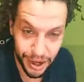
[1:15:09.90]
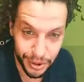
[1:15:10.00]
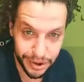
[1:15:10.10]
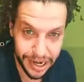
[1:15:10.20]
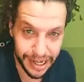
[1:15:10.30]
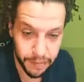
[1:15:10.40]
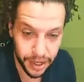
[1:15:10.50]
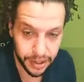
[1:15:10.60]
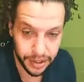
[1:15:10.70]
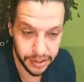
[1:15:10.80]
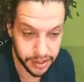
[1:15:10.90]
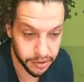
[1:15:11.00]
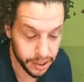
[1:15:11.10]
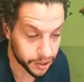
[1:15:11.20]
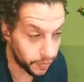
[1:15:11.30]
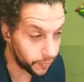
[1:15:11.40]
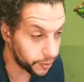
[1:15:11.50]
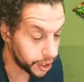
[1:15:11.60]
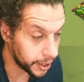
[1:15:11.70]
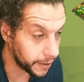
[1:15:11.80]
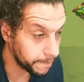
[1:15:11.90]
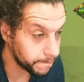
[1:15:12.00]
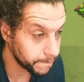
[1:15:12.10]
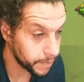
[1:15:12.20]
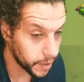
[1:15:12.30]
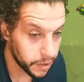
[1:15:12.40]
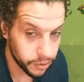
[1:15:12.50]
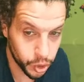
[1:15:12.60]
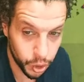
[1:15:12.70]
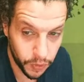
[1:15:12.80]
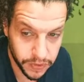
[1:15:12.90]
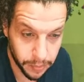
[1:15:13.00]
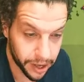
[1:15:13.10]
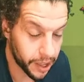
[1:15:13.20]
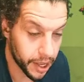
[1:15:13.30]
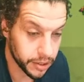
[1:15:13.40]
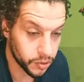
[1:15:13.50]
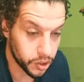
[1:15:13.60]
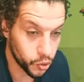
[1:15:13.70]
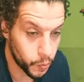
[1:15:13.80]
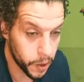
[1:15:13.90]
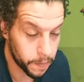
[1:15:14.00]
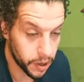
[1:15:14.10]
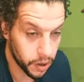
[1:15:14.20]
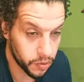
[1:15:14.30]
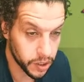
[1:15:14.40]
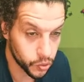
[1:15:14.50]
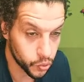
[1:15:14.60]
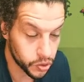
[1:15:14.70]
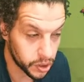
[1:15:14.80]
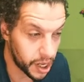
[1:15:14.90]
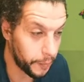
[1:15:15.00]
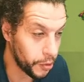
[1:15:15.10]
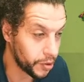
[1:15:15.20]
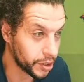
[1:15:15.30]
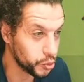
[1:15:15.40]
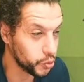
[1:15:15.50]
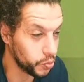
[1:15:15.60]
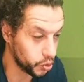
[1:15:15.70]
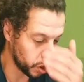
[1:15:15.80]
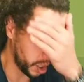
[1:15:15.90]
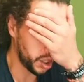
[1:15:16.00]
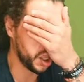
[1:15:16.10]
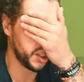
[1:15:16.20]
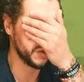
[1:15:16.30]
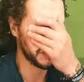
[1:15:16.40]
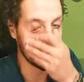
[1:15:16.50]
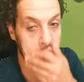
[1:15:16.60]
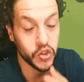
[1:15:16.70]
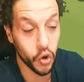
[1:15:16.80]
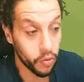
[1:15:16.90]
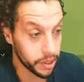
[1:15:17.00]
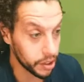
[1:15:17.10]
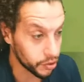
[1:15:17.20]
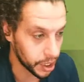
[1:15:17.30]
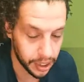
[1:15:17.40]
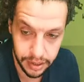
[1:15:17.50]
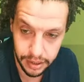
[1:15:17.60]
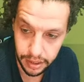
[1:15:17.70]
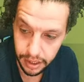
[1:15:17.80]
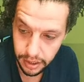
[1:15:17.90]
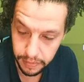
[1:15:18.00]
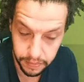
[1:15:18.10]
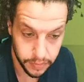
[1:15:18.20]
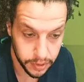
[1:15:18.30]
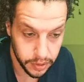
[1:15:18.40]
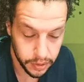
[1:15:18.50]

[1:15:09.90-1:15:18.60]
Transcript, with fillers: No, we really can make like a series of uh, showing off some accounts. We can do Pippa, we can do Tsunami, we can do Butalal. There's so many good accounts in the kingdom.